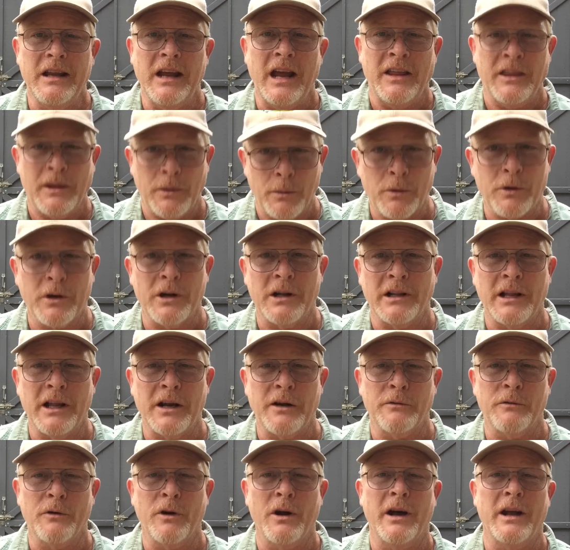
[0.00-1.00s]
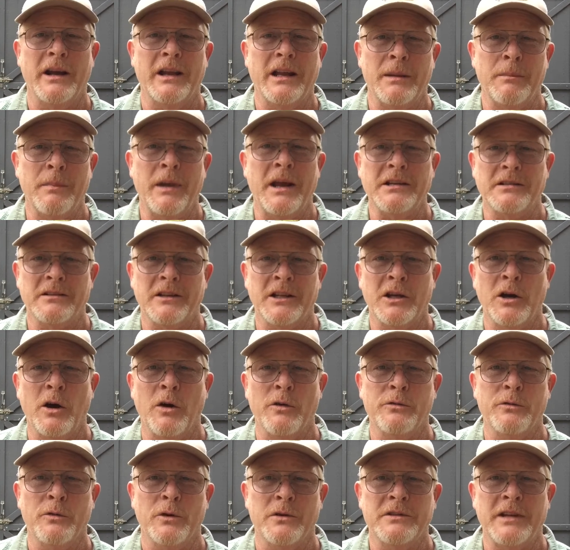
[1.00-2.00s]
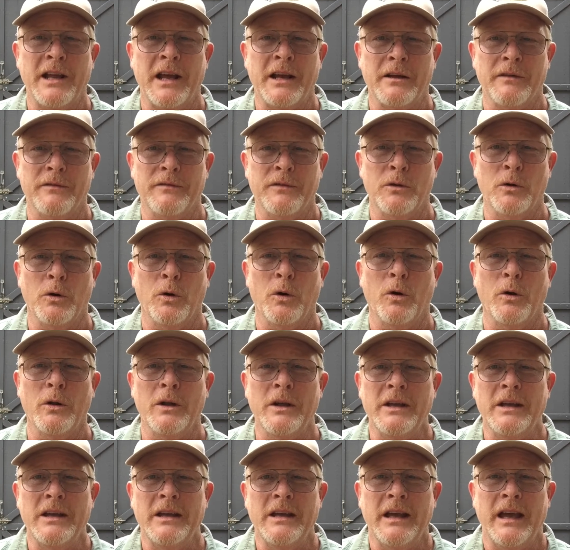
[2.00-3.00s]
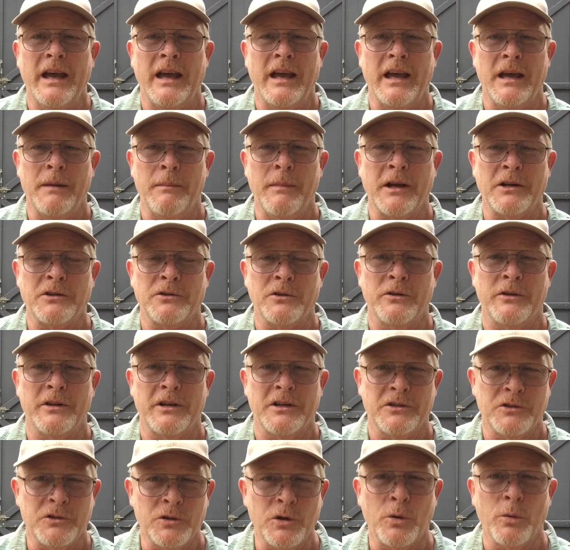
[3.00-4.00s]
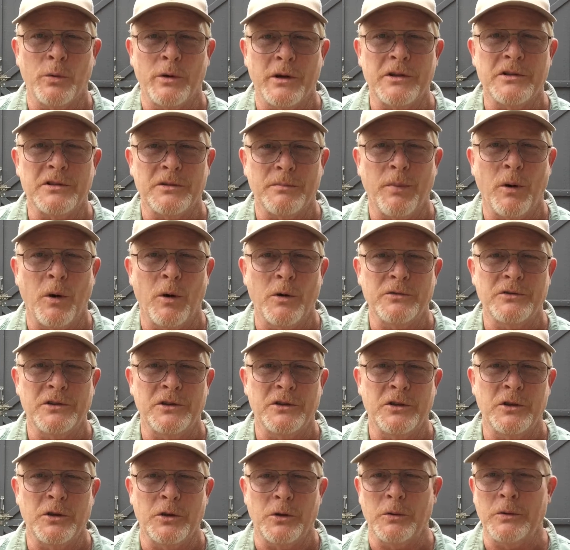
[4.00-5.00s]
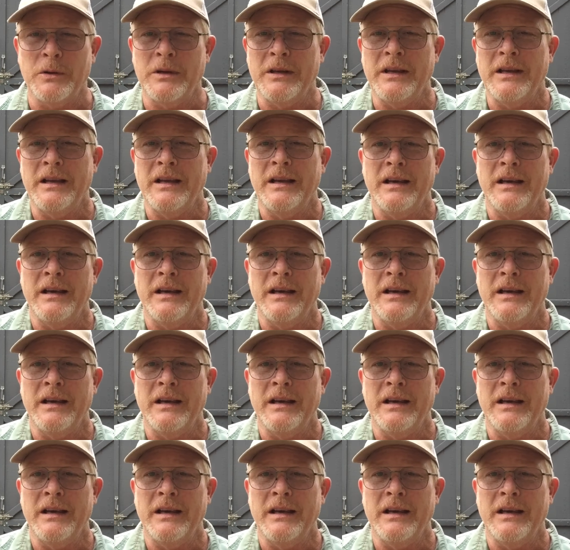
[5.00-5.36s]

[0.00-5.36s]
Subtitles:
And then we're going to let it run and basically go through a tank of fuel and make sure that it's doing what it's supposed to do.